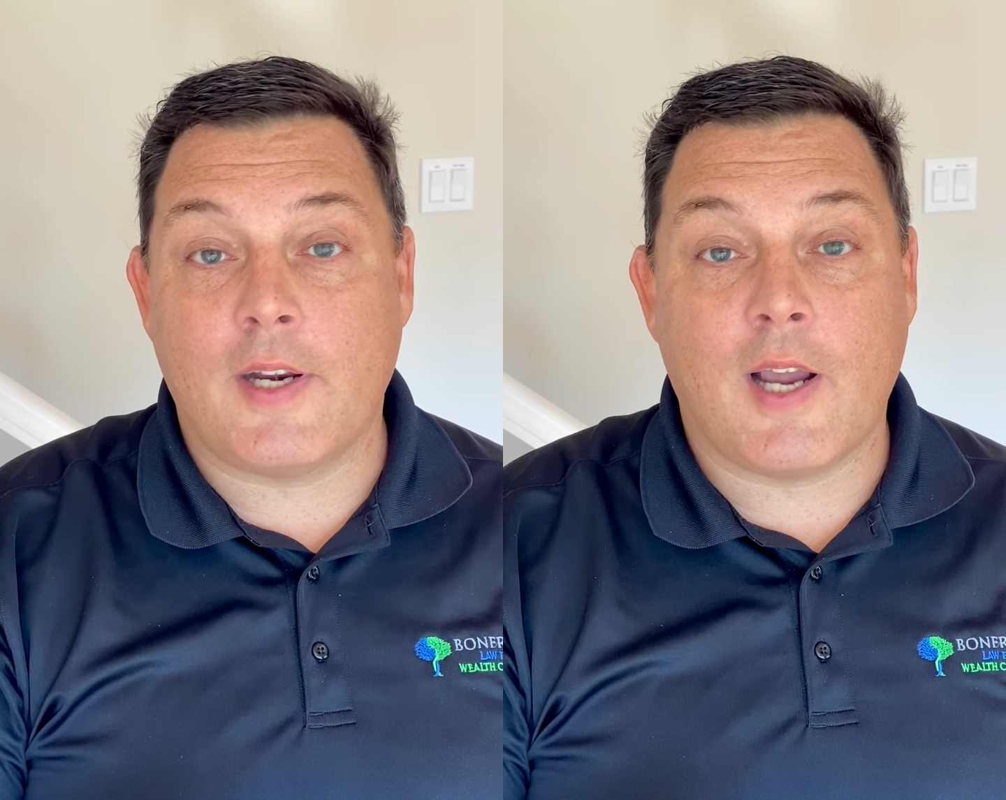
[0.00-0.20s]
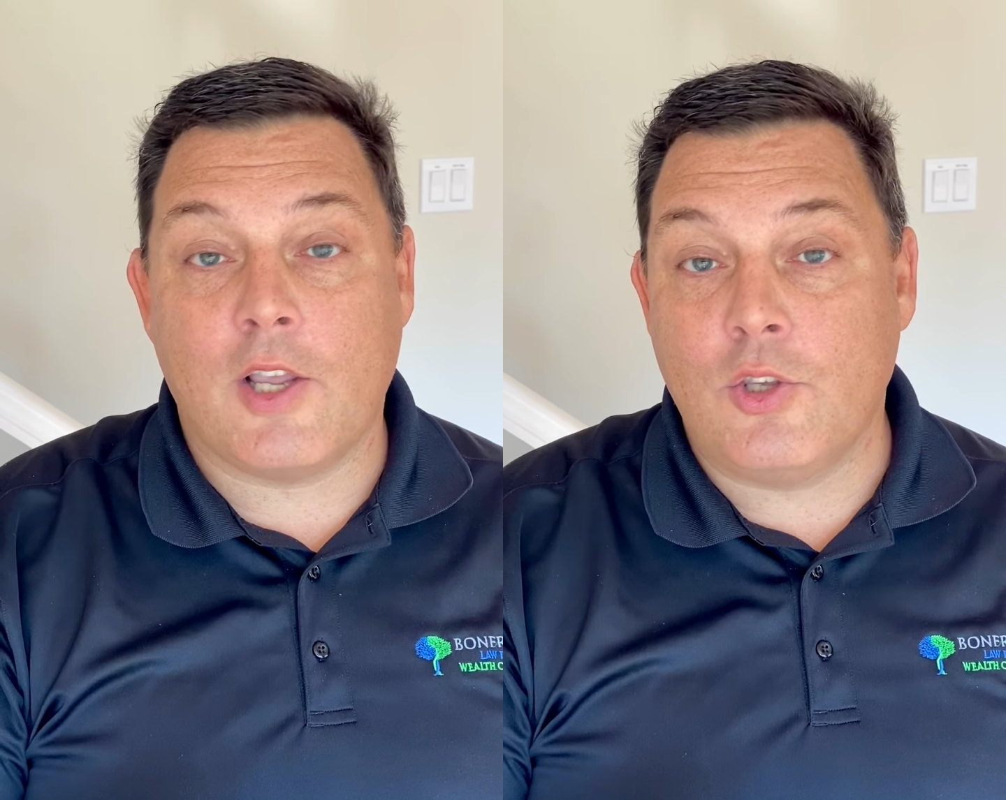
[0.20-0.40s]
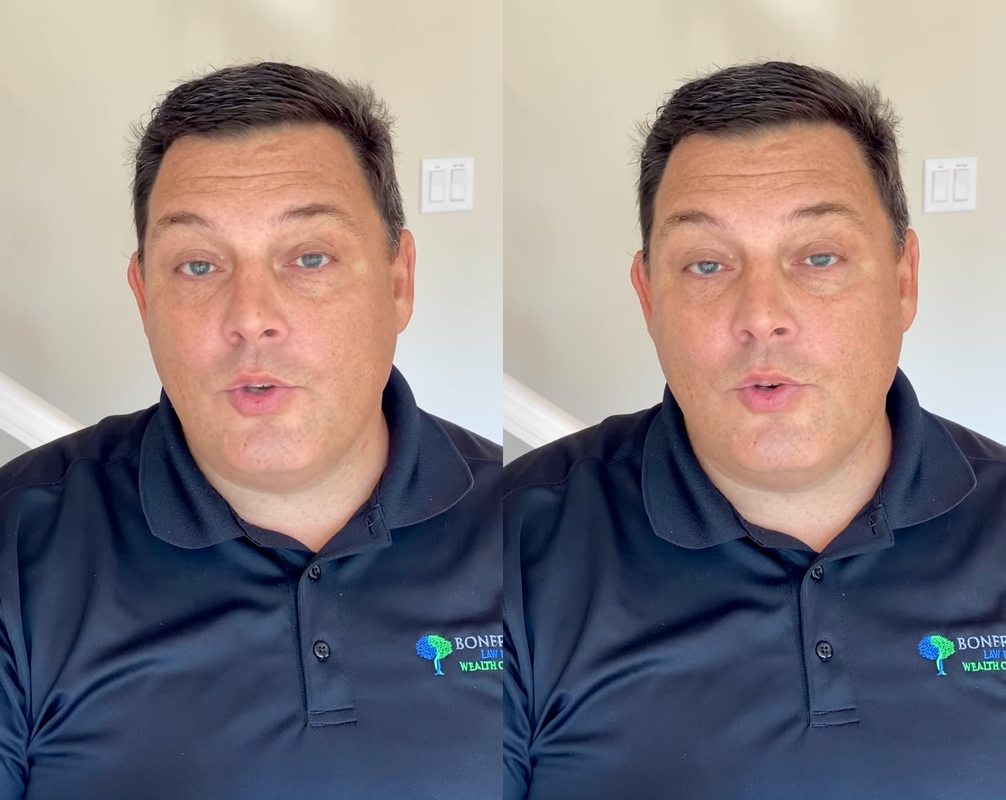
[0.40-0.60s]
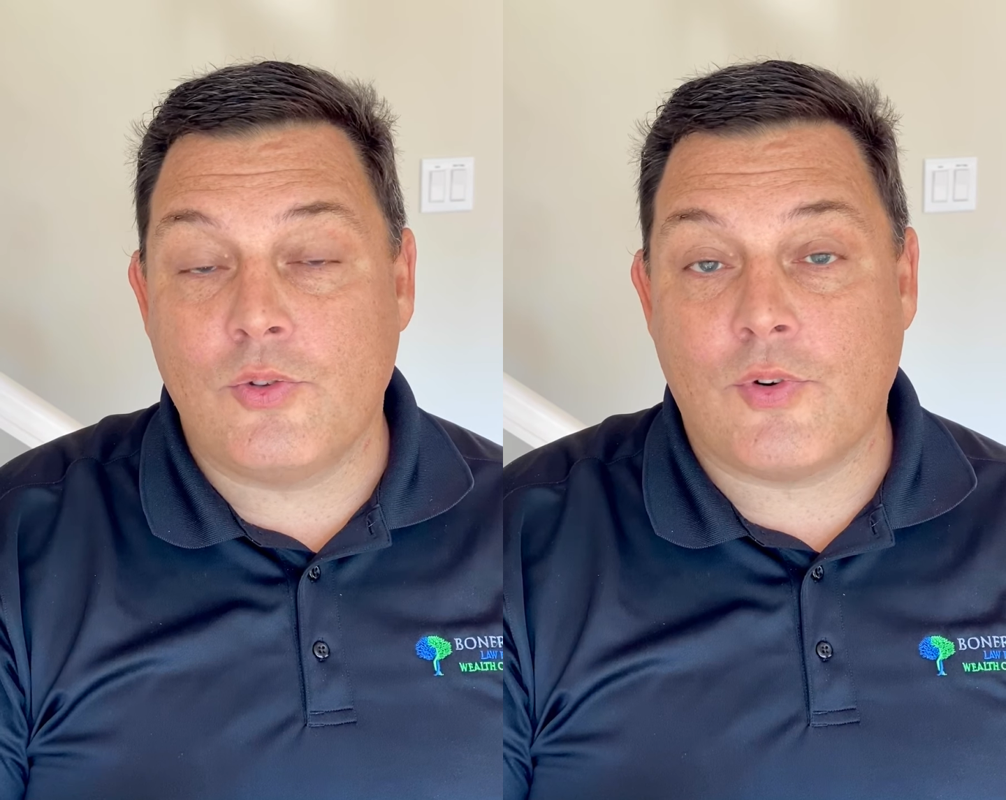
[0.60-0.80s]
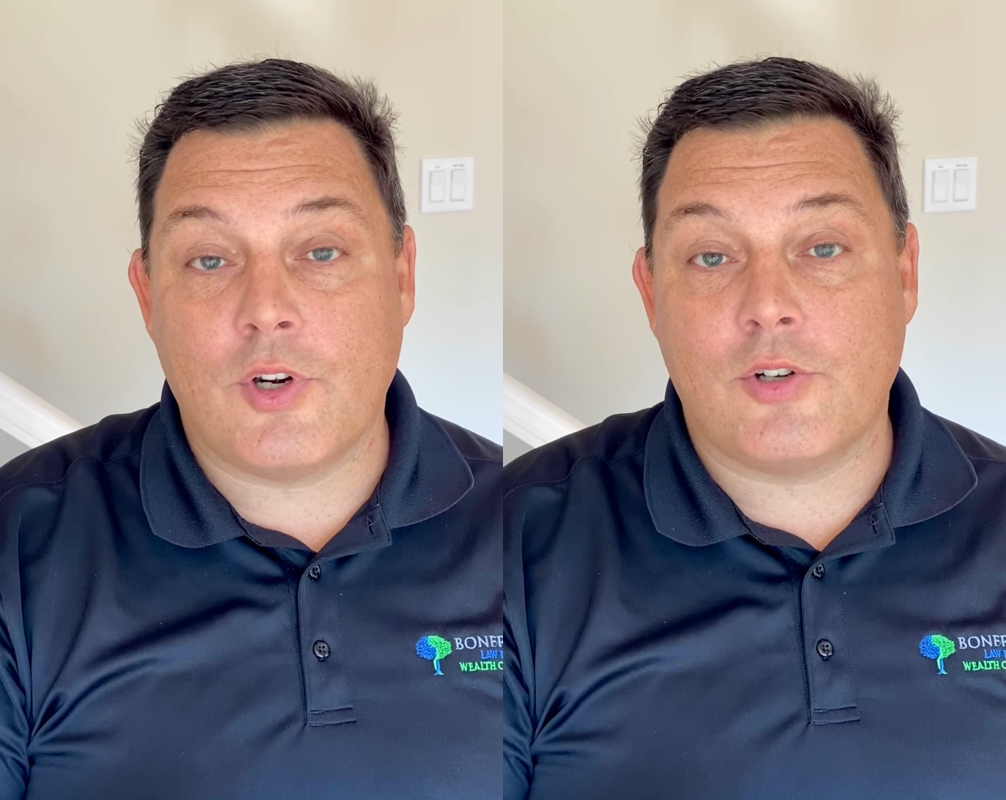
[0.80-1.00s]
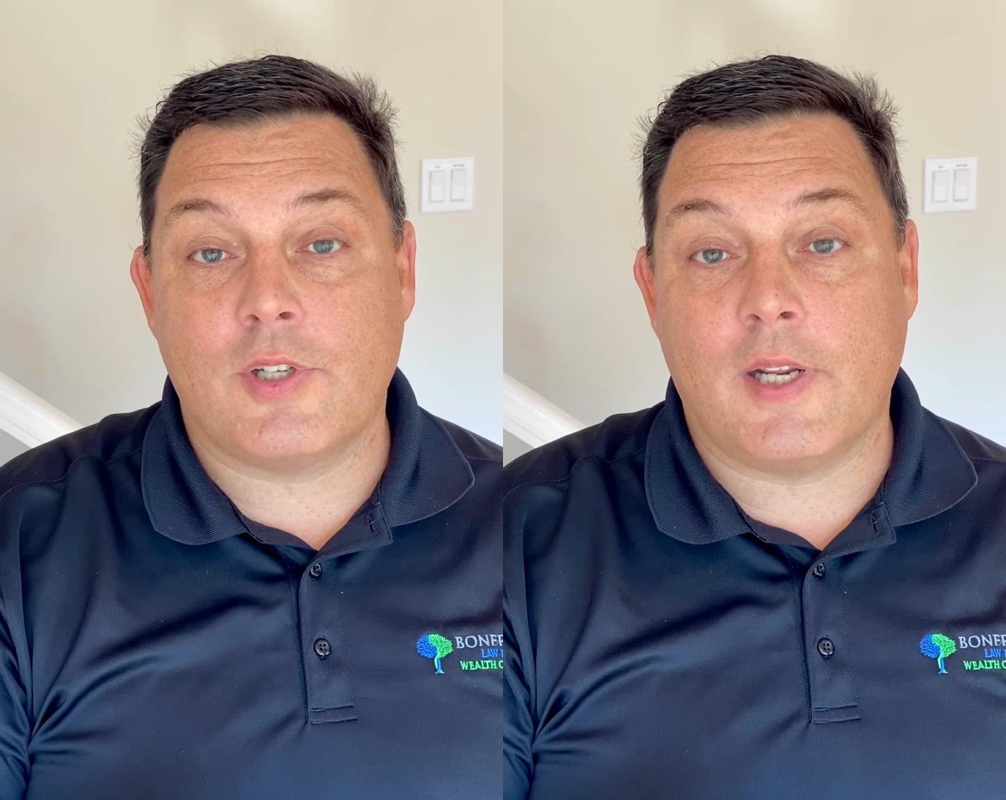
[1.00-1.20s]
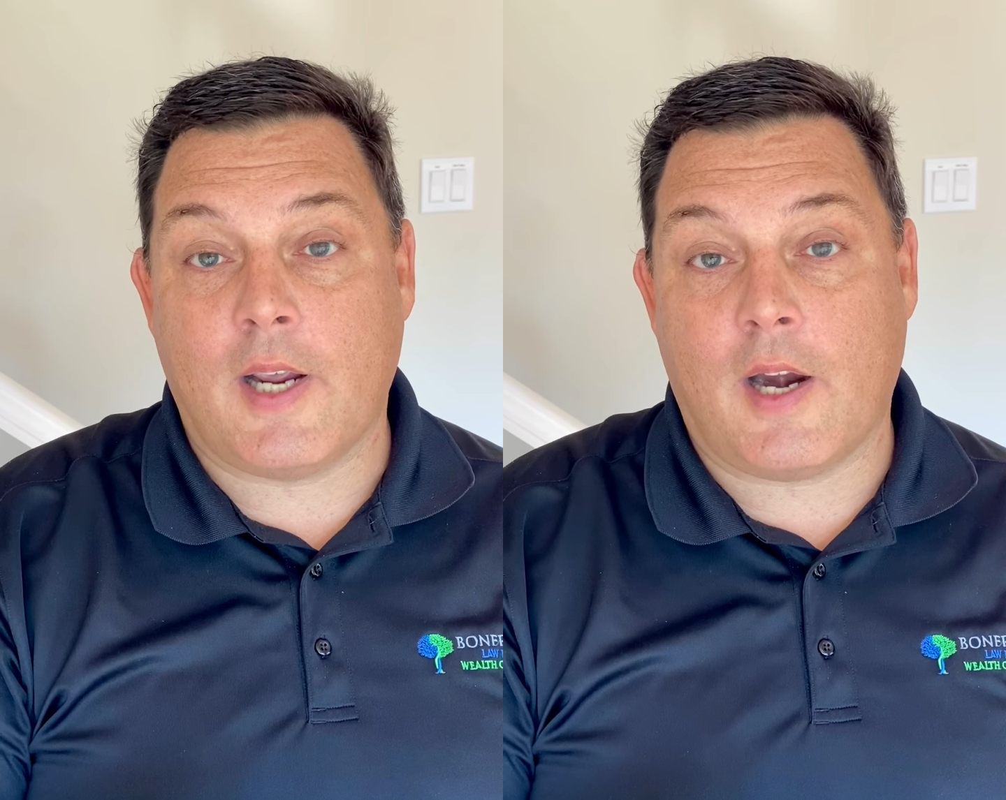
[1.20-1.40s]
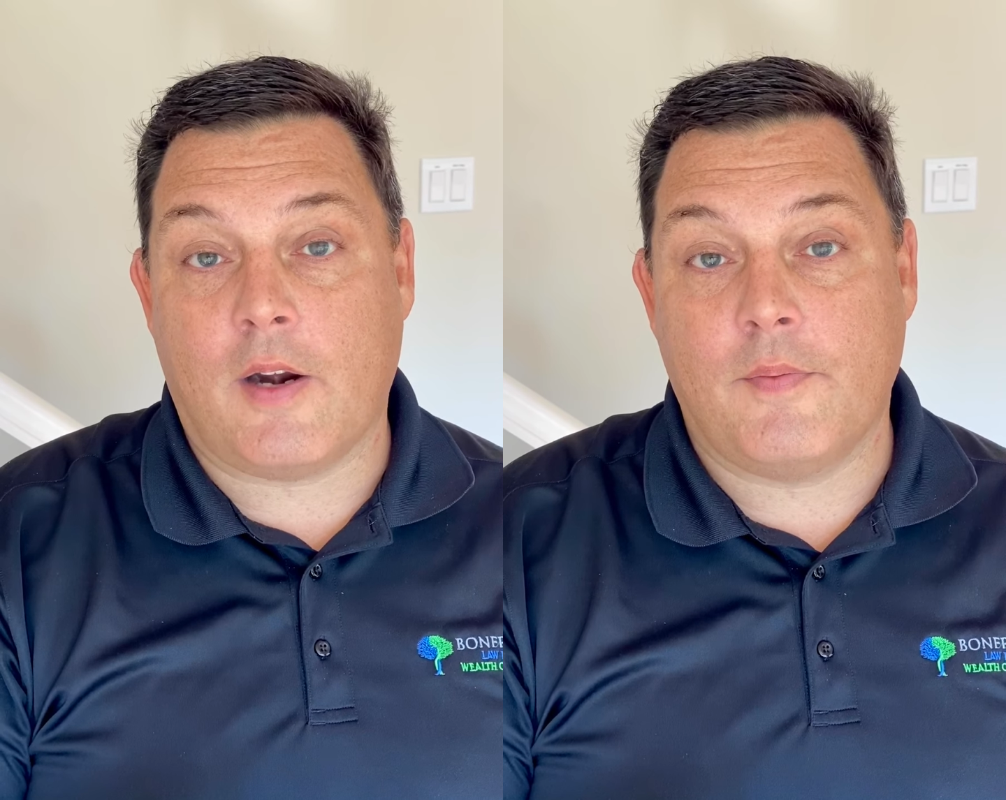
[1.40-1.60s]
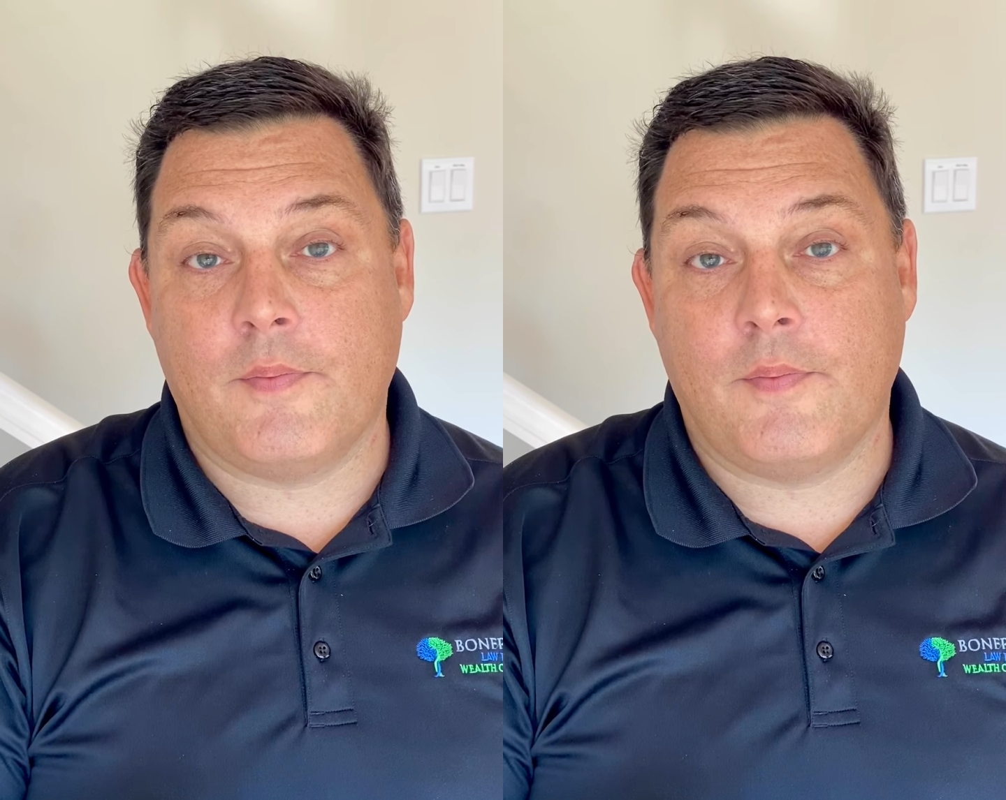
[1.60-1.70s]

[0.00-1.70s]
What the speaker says: and not used for nursing care.